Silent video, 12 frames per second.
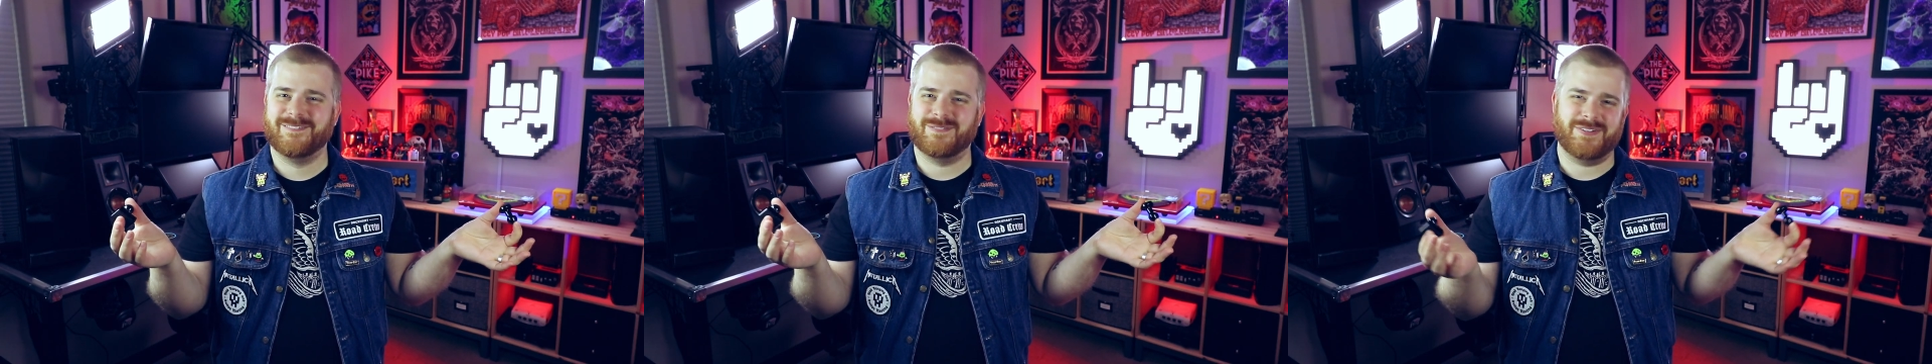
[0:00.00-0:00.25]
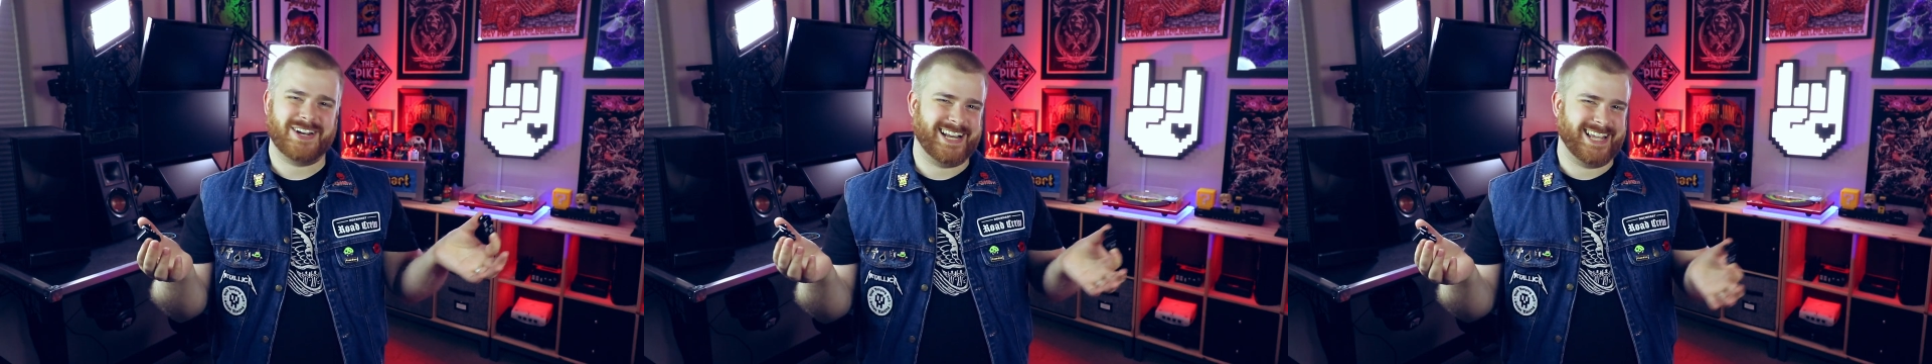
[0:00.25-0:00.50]

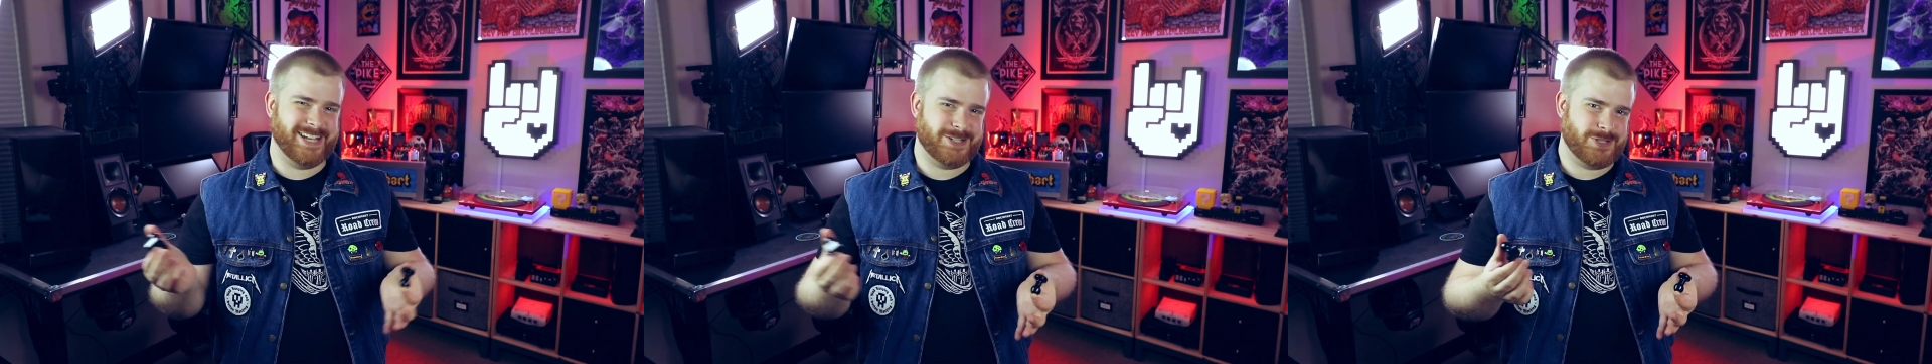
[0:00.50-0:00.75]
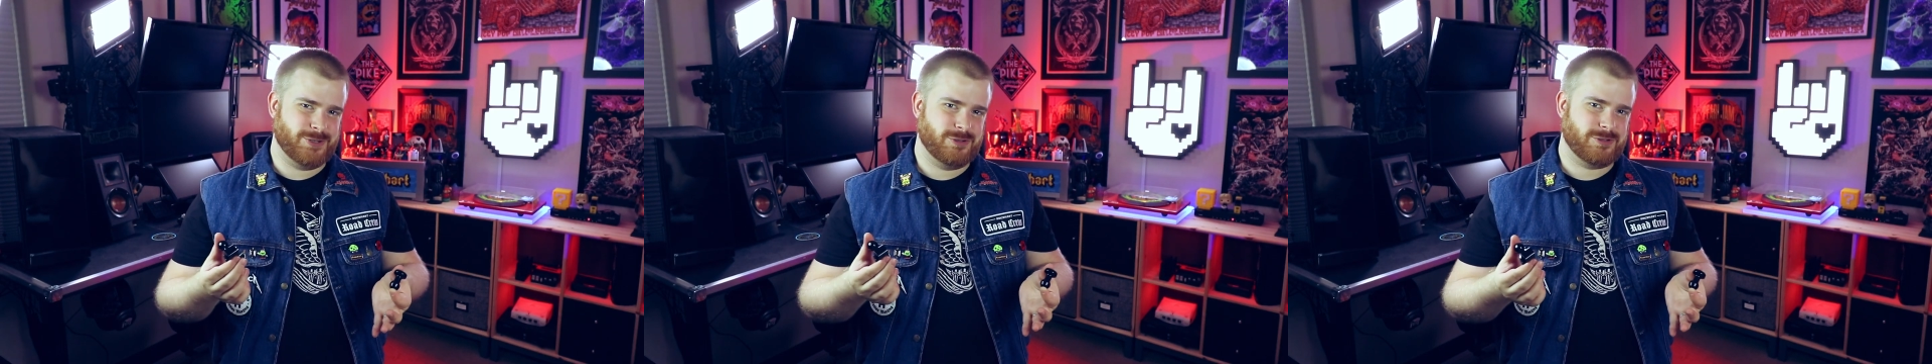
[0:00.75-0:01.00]
they're not
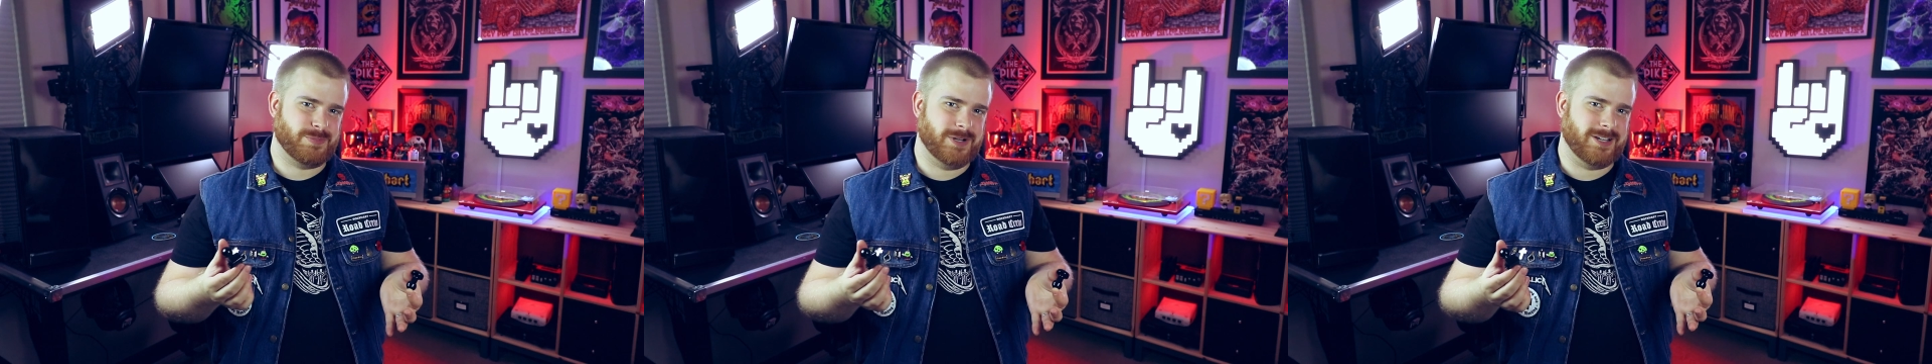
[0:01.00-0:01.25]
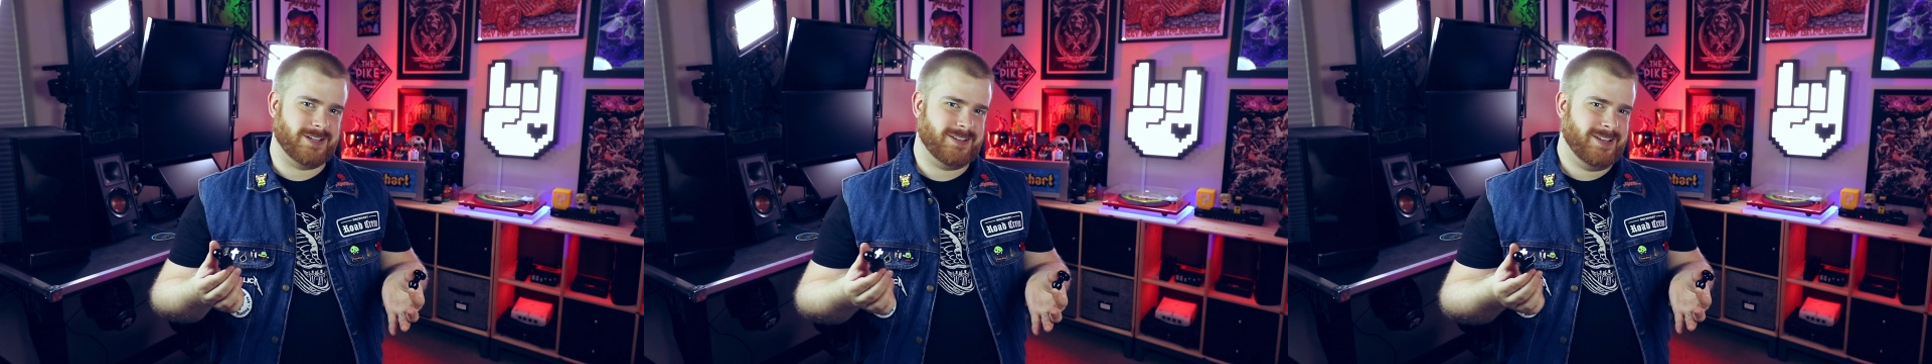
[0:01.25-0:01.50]
issues,
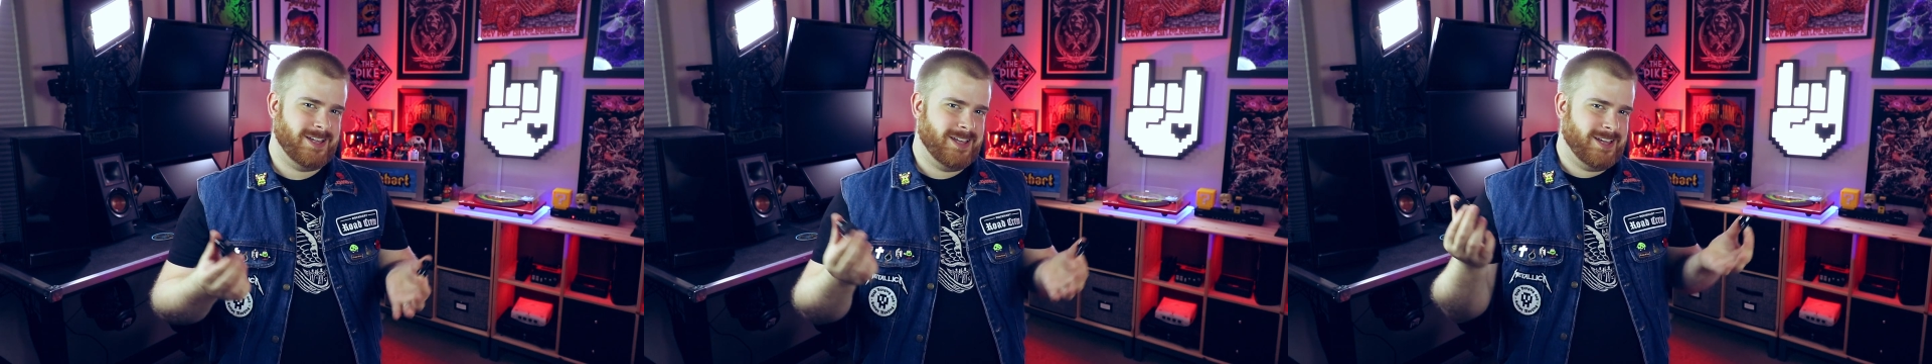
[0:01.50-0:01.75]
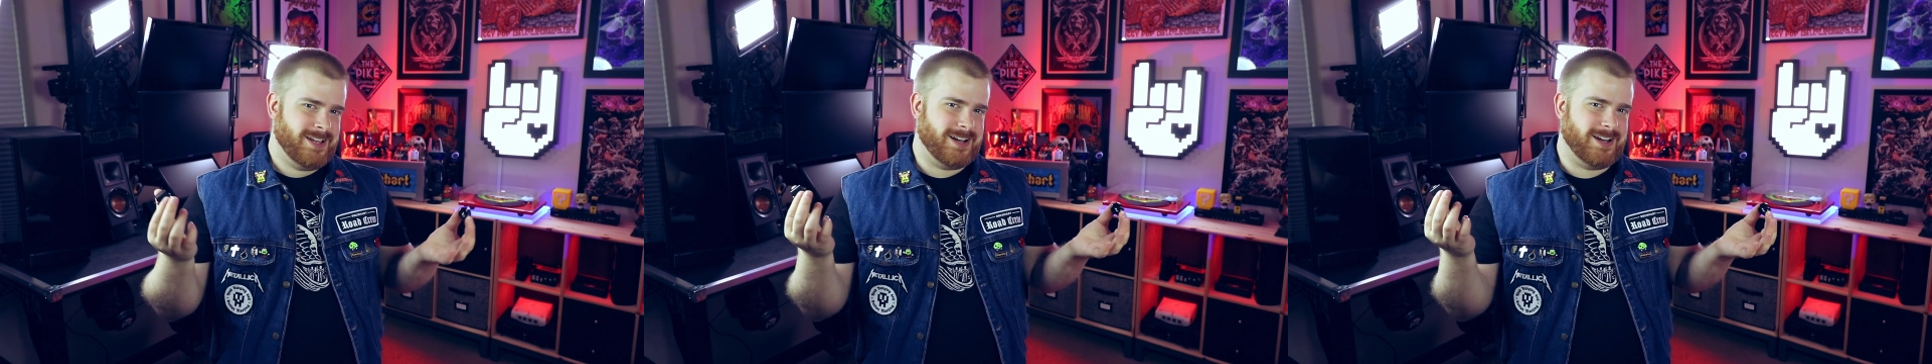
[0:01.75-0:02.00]
but
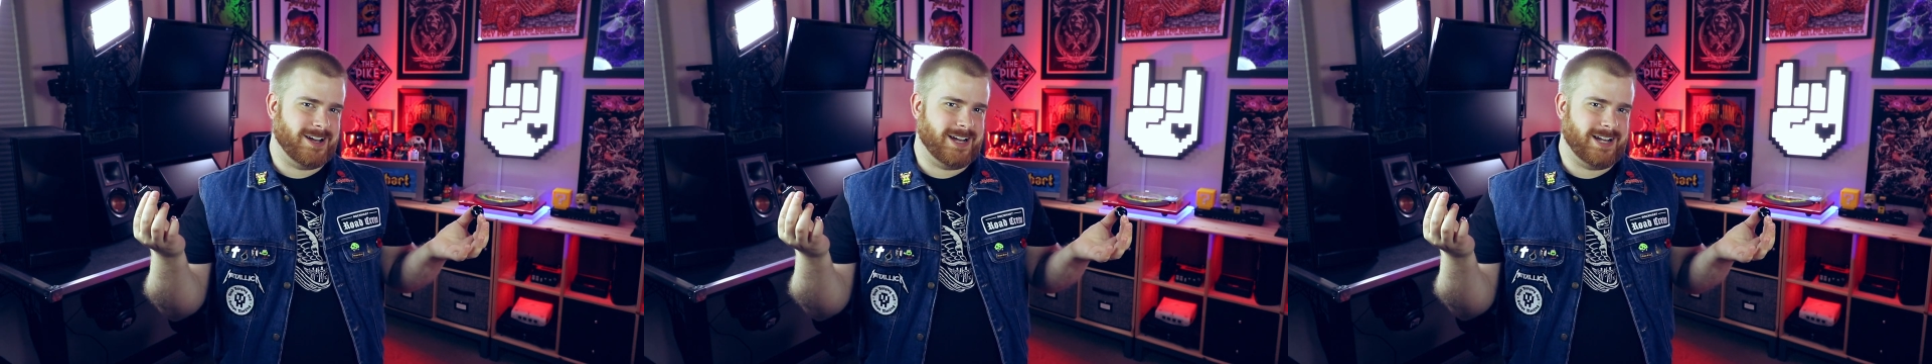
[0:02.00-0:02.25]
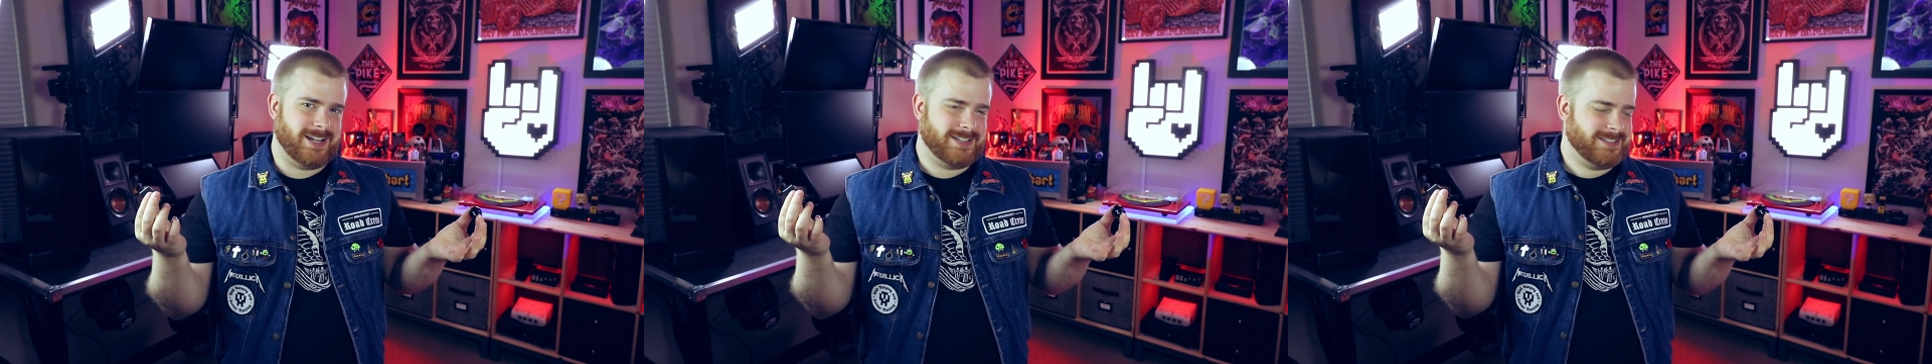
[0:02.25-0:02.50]

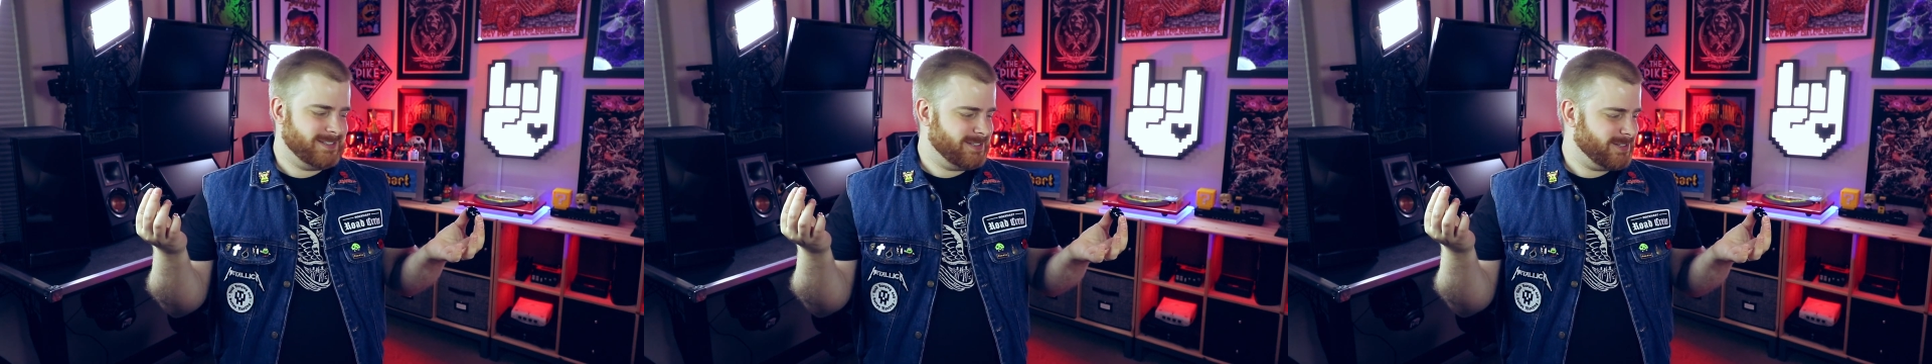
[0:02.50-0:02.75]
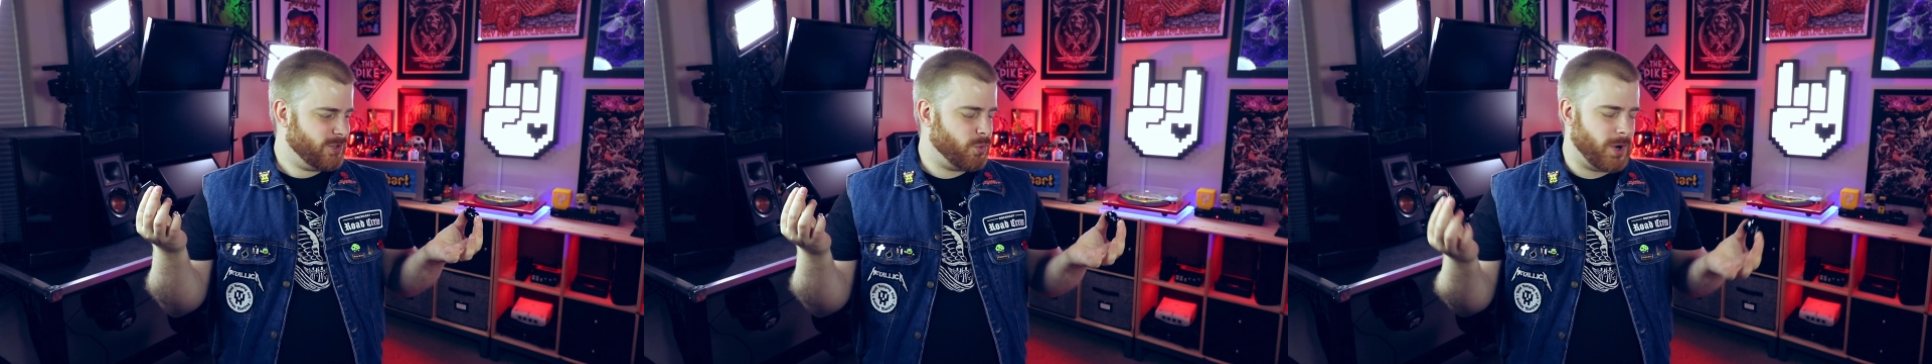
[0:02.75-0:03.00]

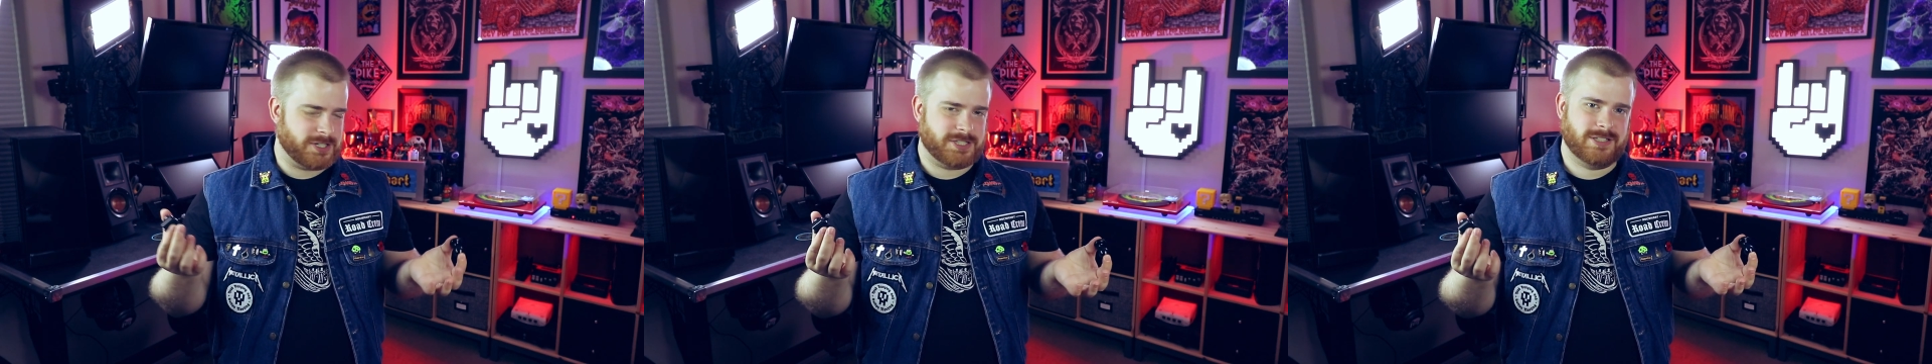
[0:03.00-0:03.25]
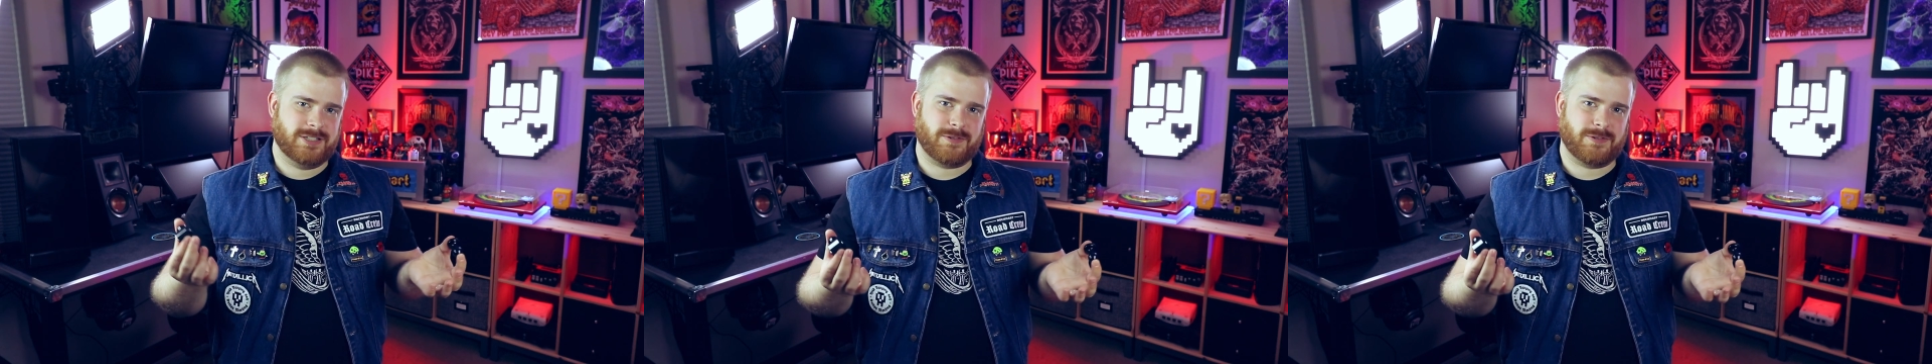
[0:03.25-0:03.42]
questions